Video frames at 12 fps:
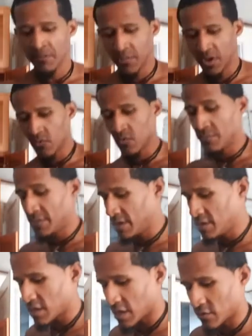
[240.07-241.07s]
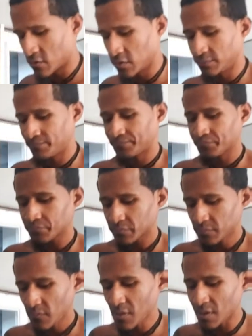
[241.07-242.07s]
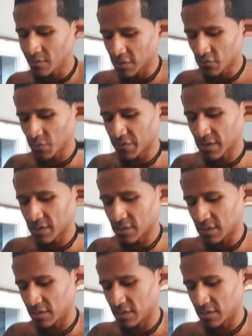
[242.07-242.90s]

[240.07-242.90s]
But women in general, this was the